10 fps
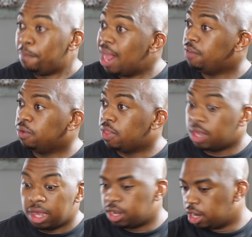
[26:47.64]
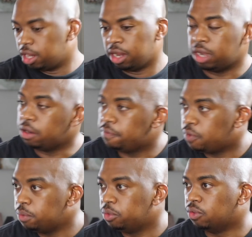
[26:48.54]
Plan for the year and
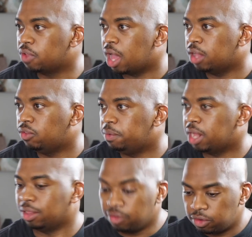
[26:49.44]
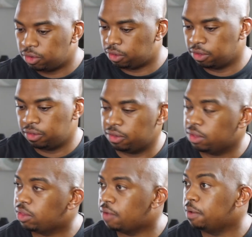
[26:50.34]
inform those guys who like this is the
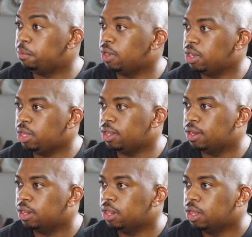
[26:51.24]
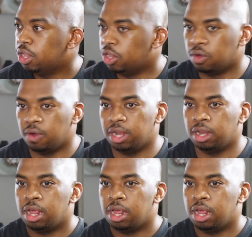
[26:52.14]
stuff I'm gonna need, you know. And